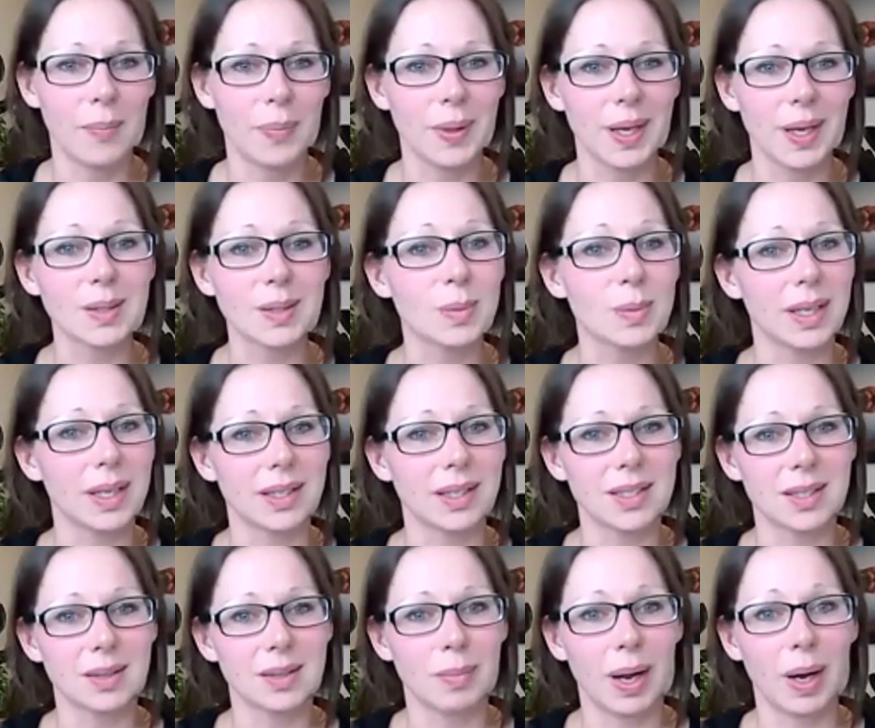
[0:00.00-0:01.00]
That's
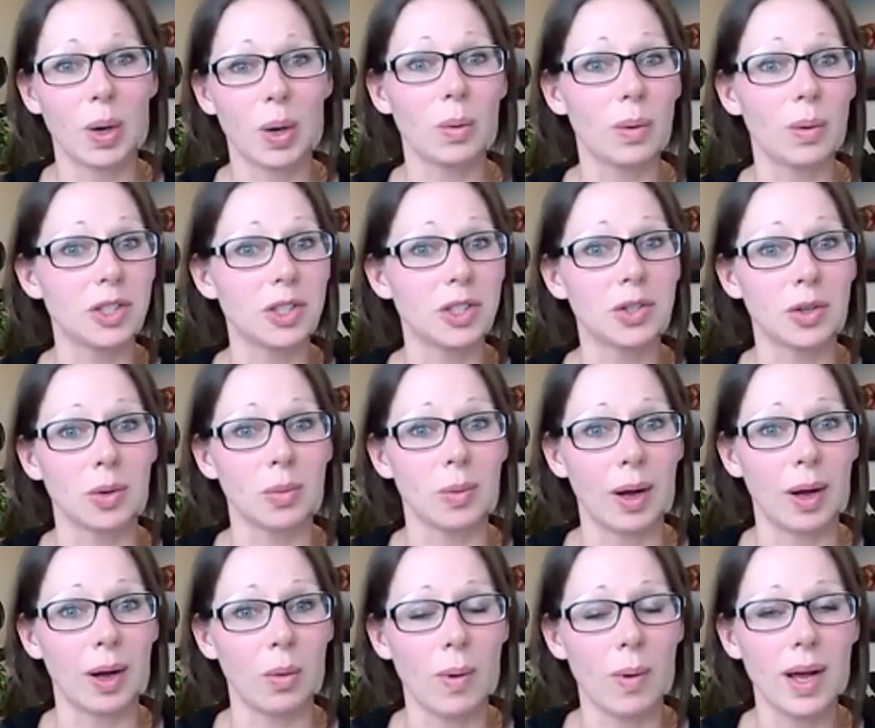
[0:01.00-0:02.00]
what my original
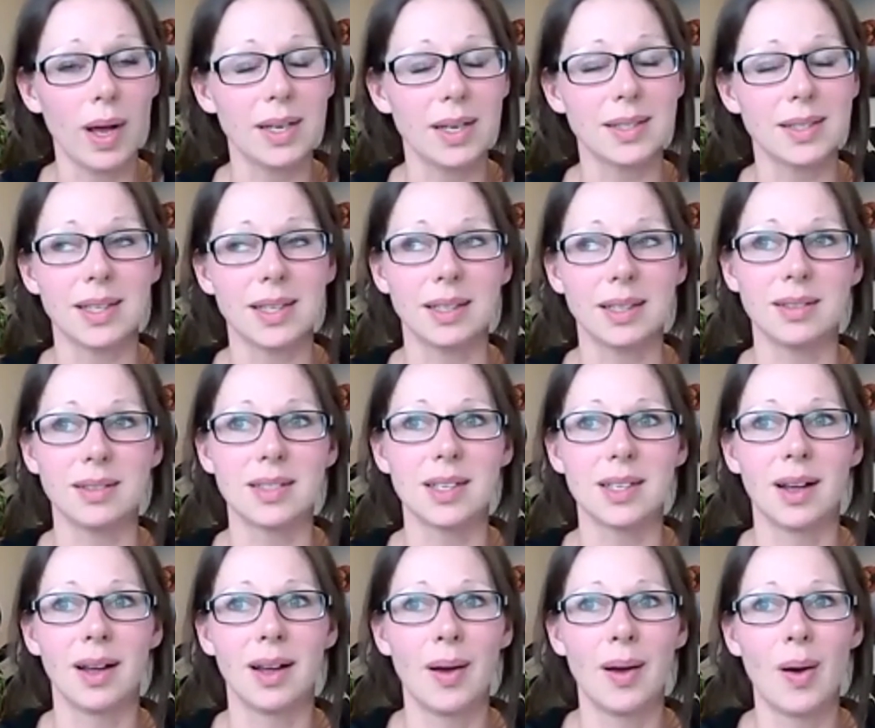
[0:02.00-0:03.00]
route was, and
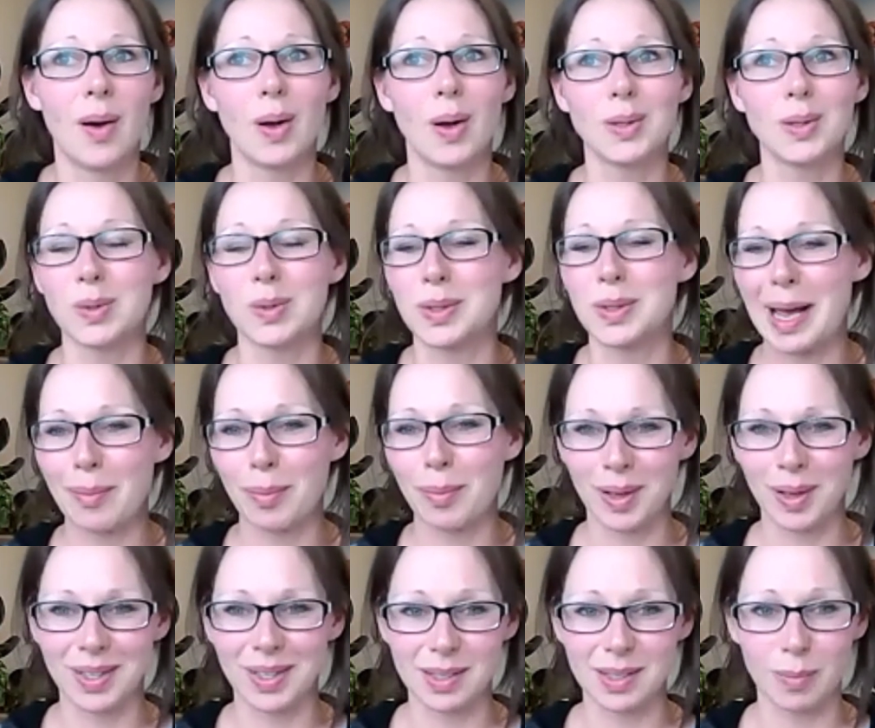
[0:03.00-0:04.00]
also
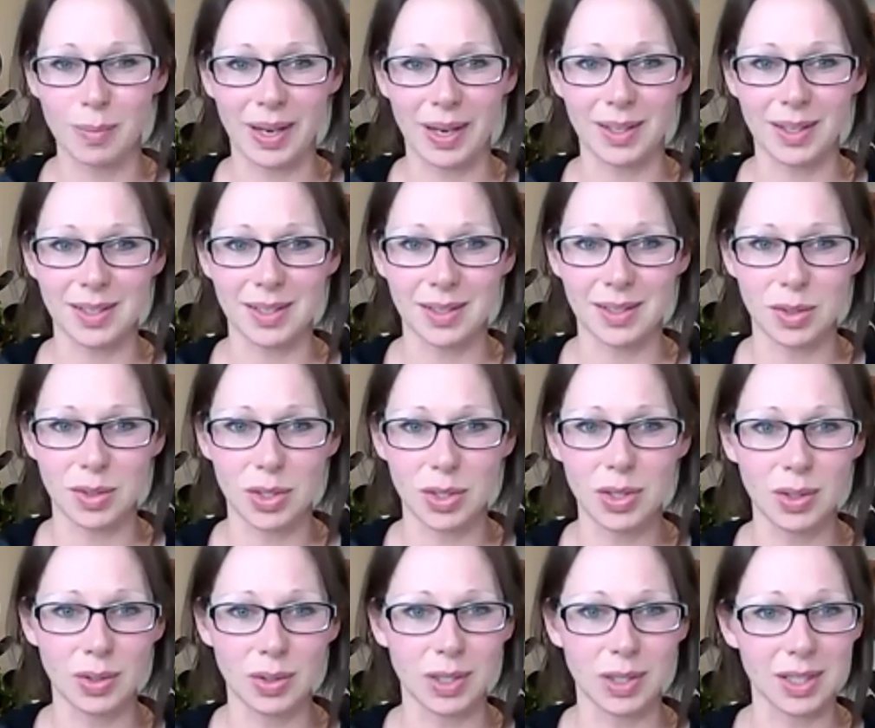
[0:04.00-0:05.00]
dabbling into medicine
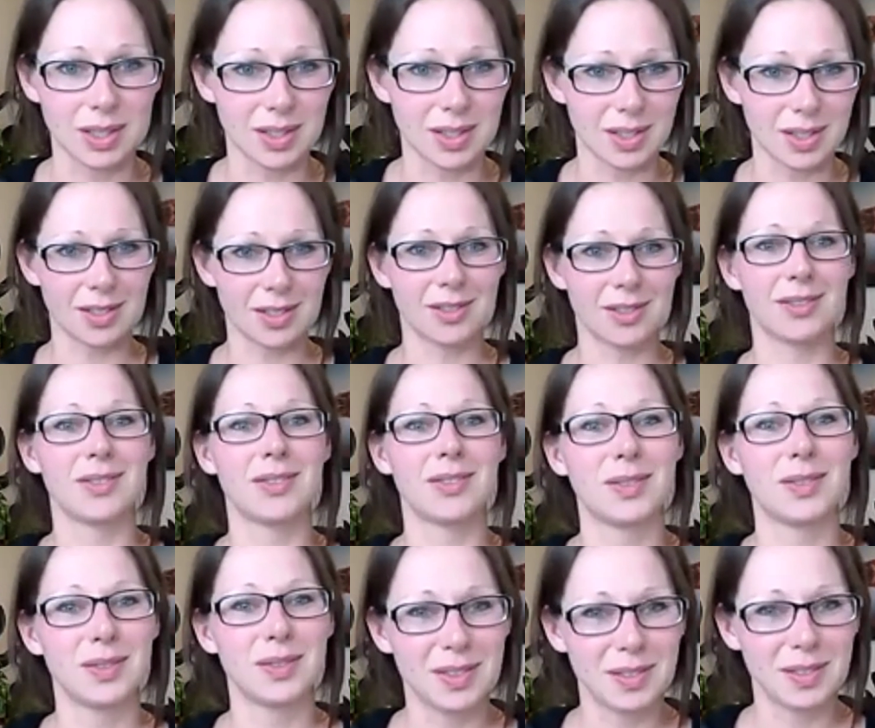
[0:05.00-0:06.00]
too, just
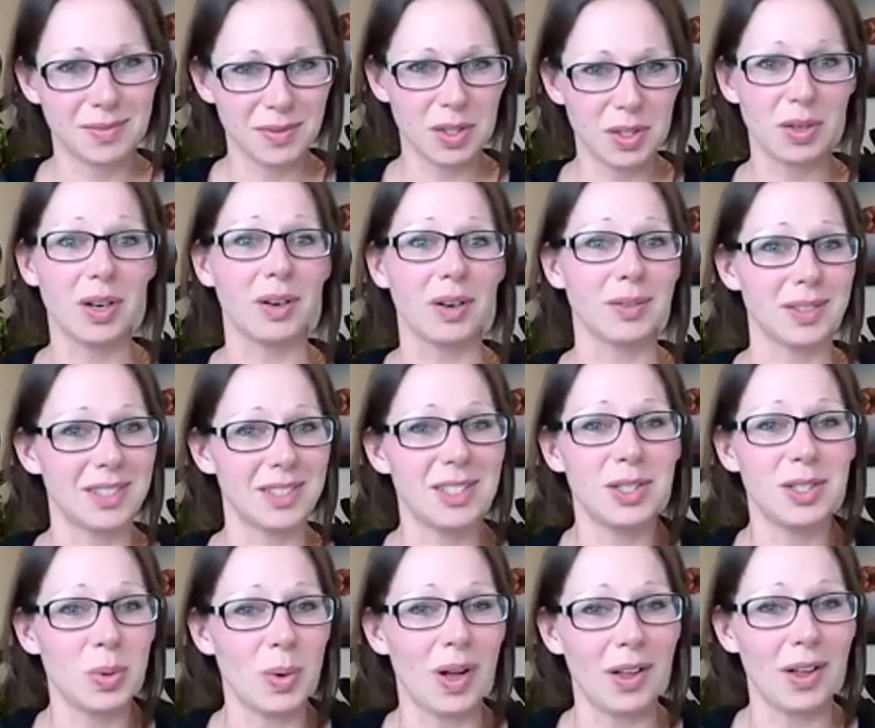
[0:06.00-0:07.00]
you know, to
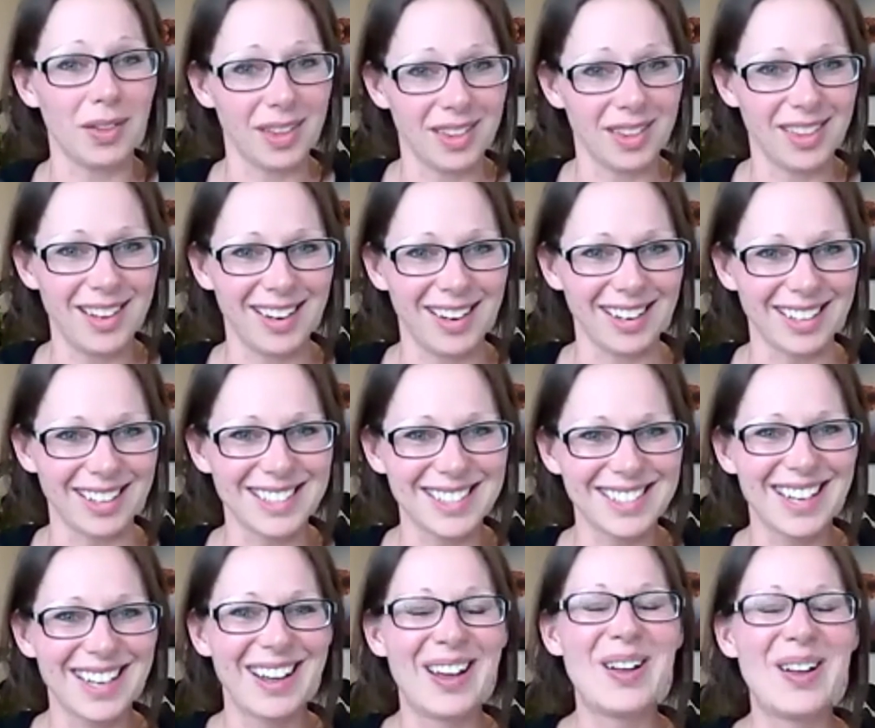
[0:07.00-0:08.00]
do all the
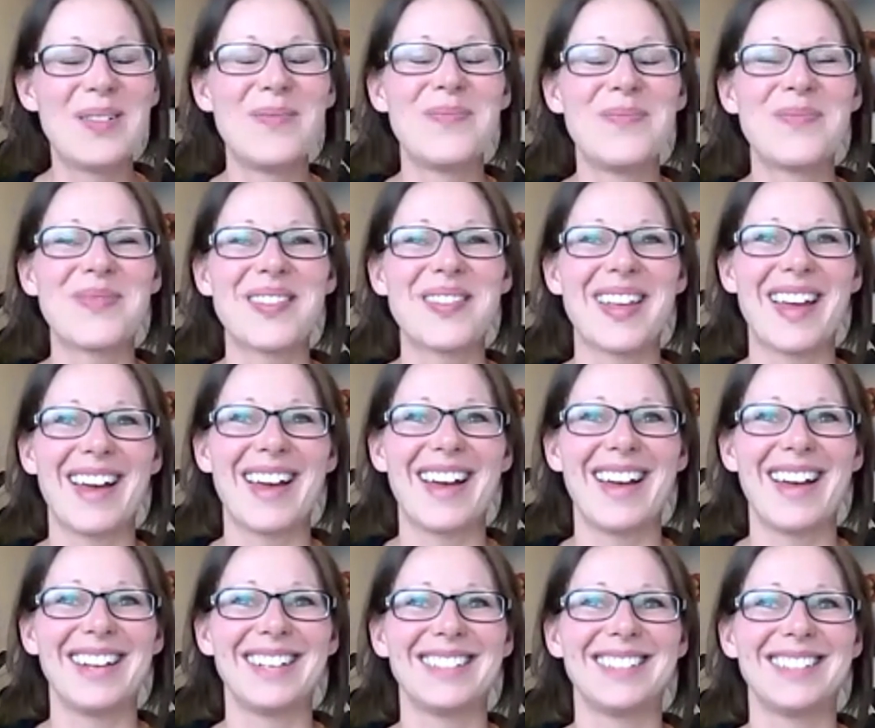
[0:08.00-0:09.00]
things.
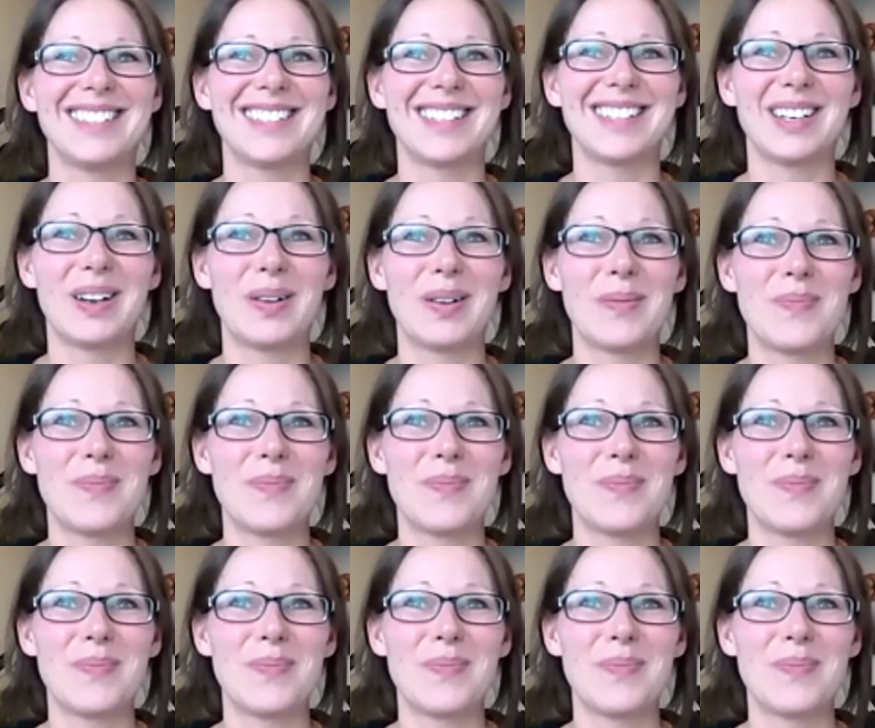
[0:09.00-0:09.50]
And